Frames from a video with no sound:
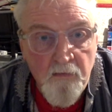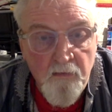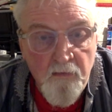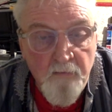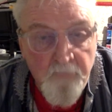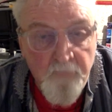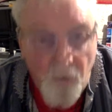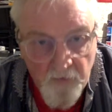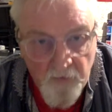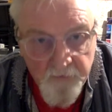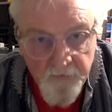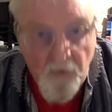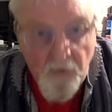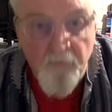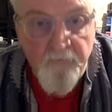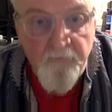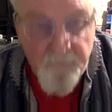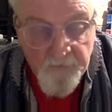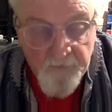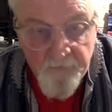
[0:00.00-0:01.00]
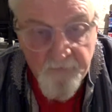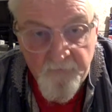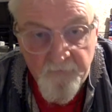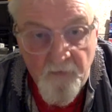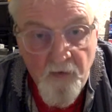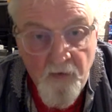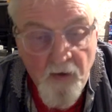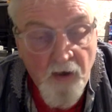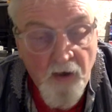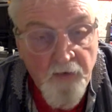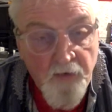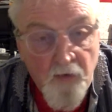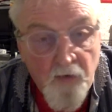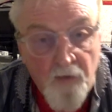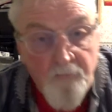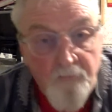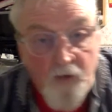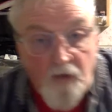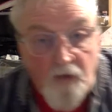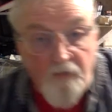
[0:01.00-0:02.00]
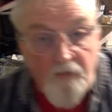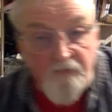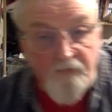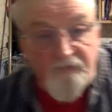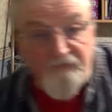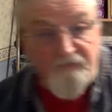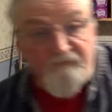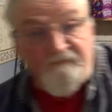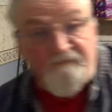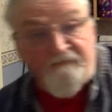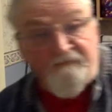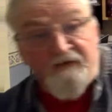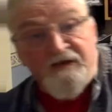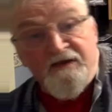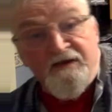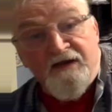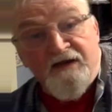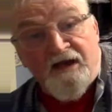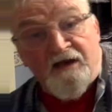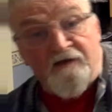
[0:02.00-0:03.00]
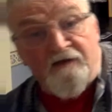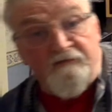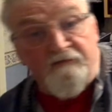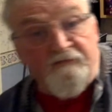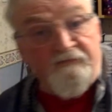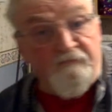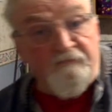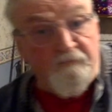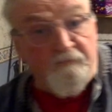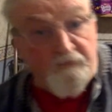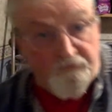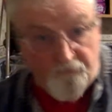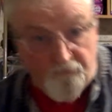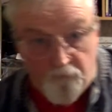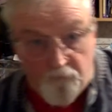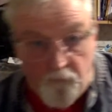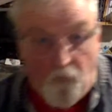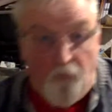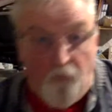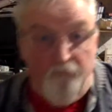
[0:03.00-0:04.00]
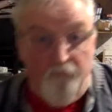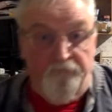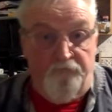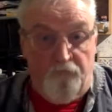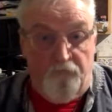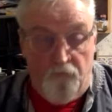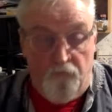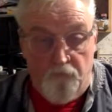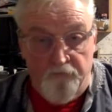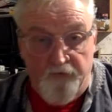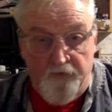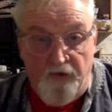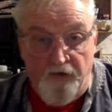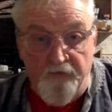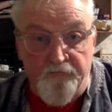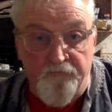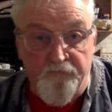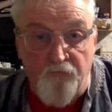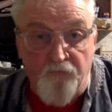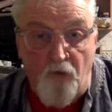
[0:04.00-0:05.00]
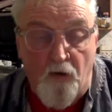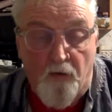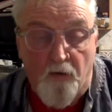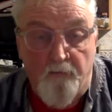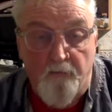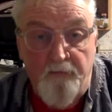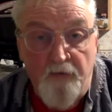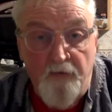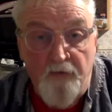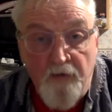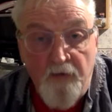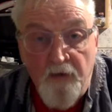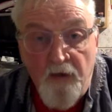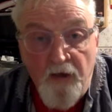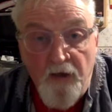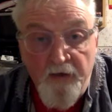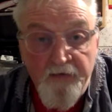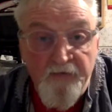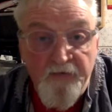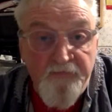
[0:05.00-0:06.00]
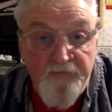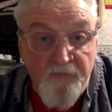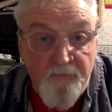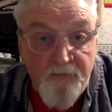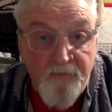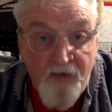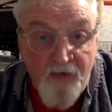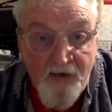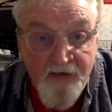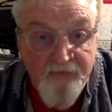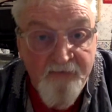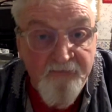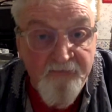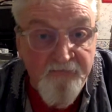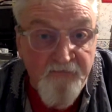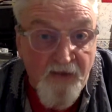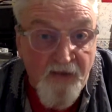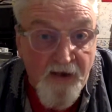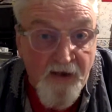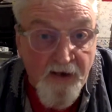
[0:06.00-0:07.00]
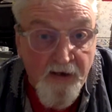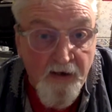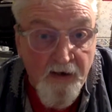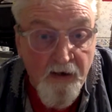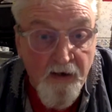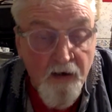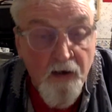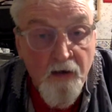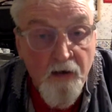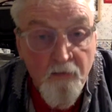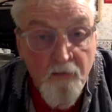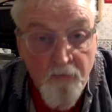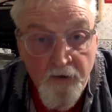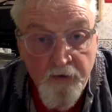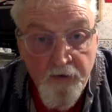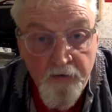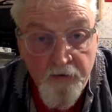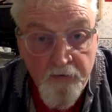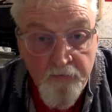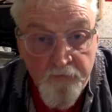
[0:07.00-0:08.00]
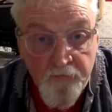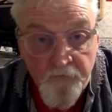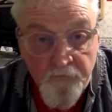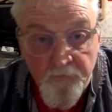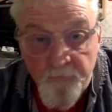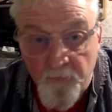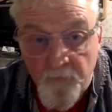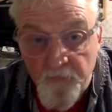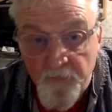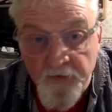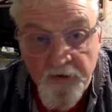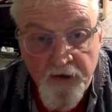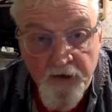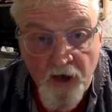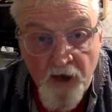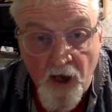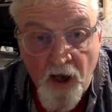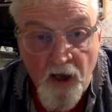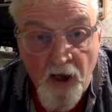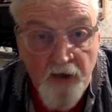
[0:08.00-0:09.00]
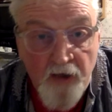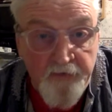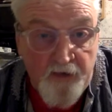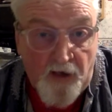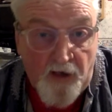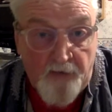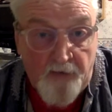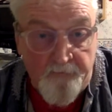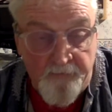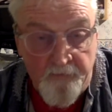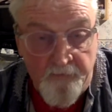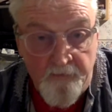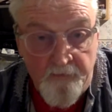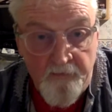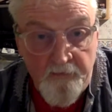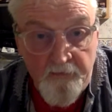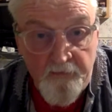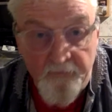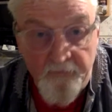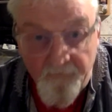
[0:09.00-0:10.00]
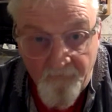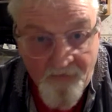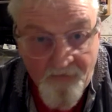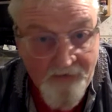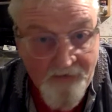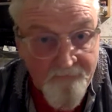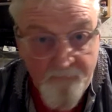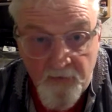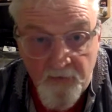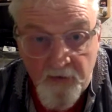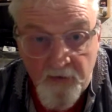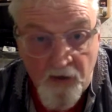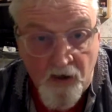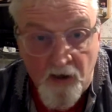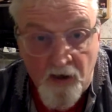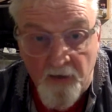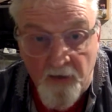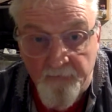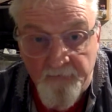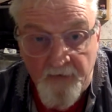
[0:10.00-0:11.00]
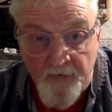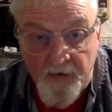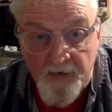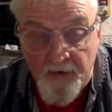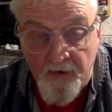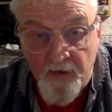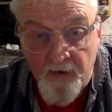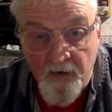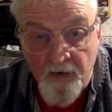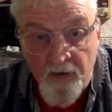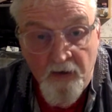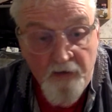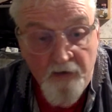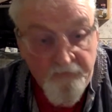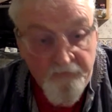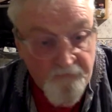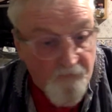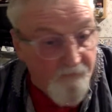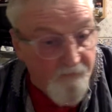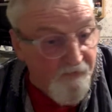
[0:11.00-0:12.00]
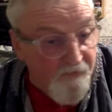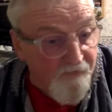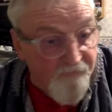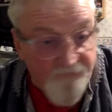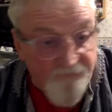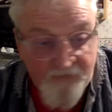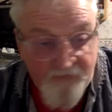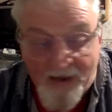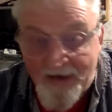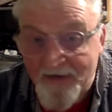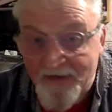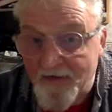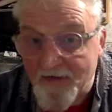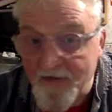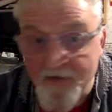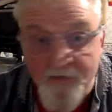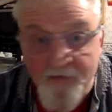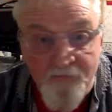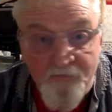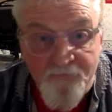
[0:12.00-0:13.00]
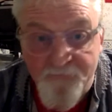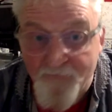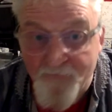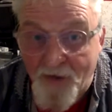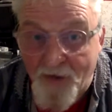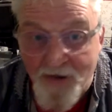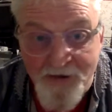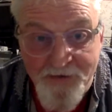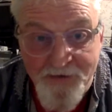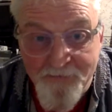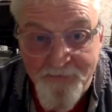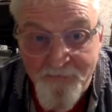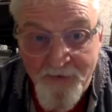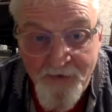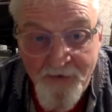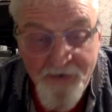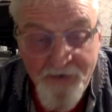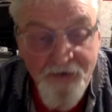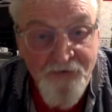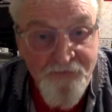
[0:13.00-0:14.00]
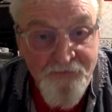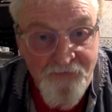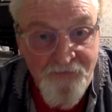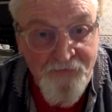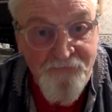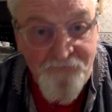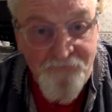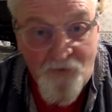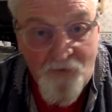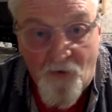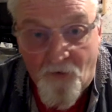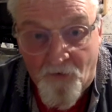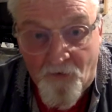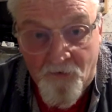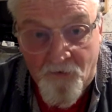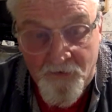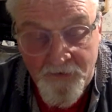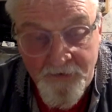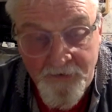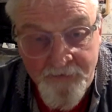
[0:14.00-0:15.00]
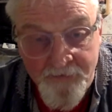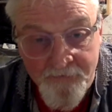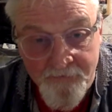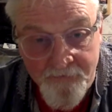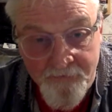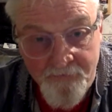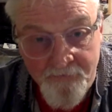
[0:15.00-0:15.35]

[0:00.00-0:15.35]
but I don't think so. And I'm going to the Phoenix, which was called that shop. And there's a place there where you can just put your card up, because I've had my card there. So it'll be exactly the same design,